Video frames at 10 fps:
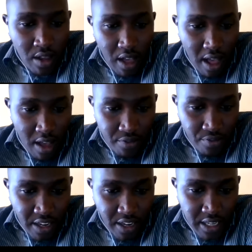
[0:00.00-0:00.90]
uh,
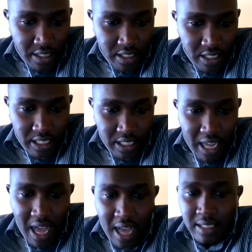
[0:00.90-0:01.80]
find it, it
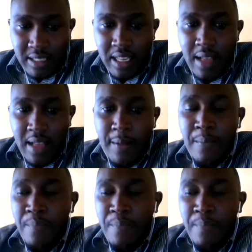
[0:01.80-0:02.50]
has, uh,